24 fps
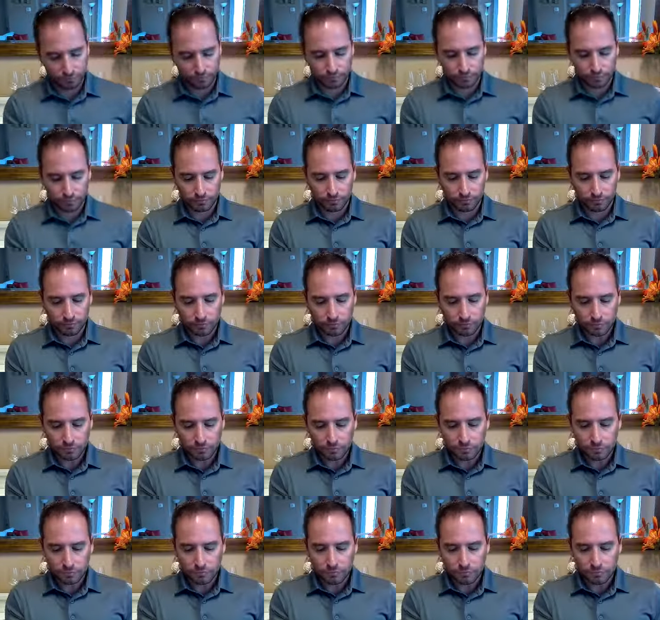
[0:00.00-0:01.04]

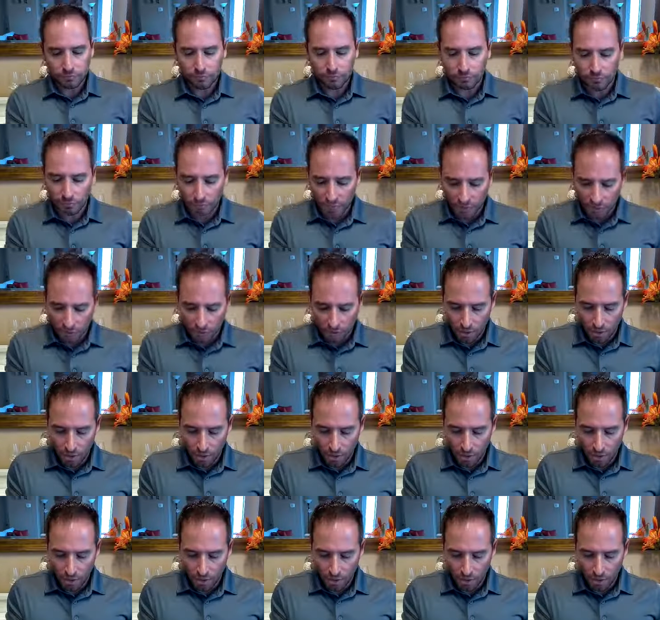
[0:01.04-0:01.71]
No one is speaking in this clip.